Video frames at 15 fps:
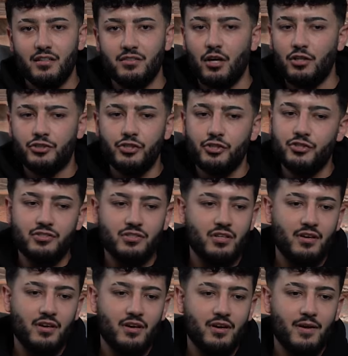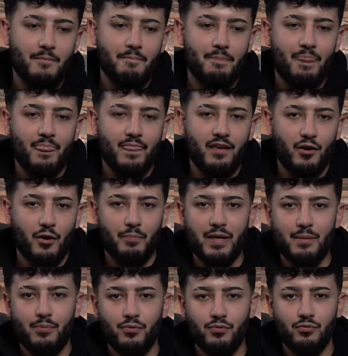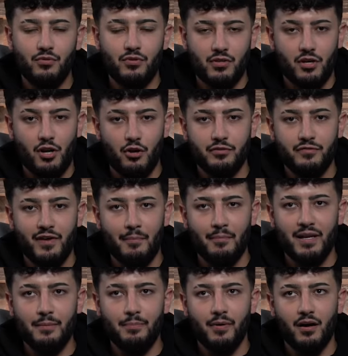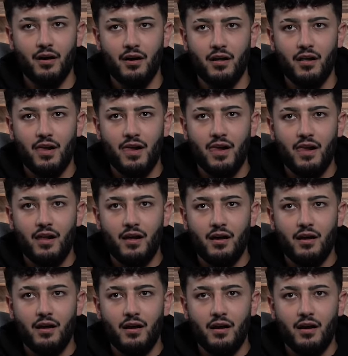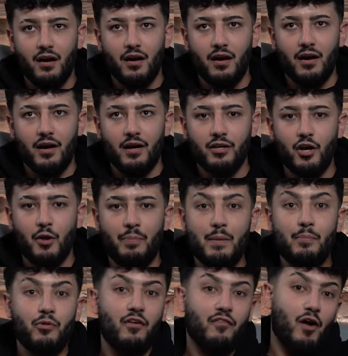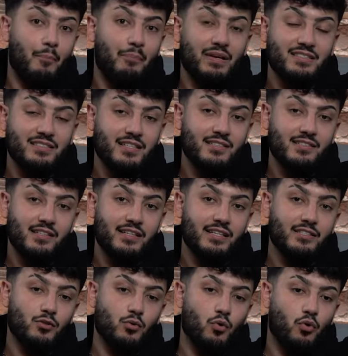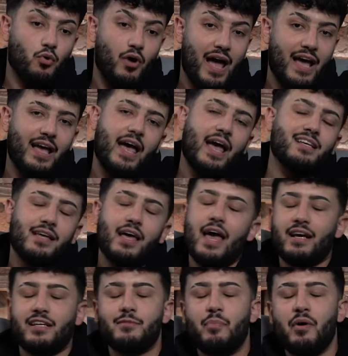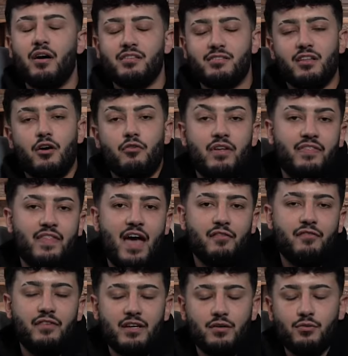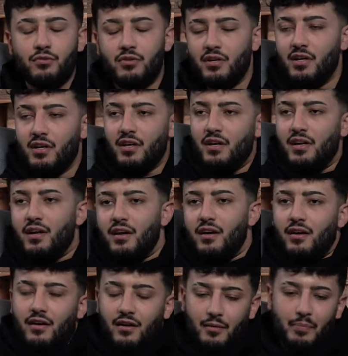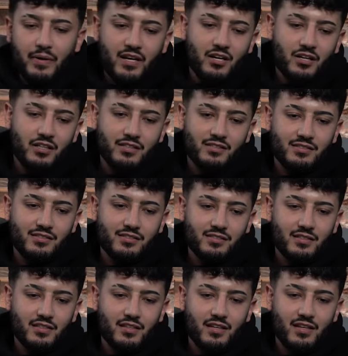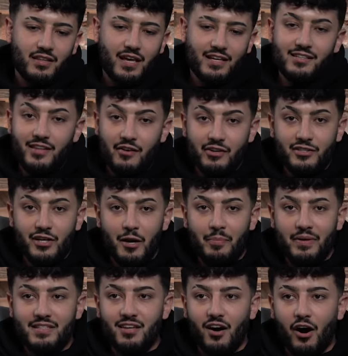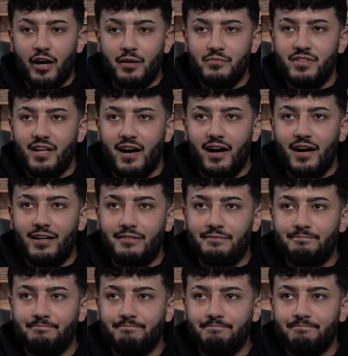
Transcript: not just to, you know, people, close family, but, uh, you know, people that have got businesses or e- experts that are in their field, because they, there is gonna be times that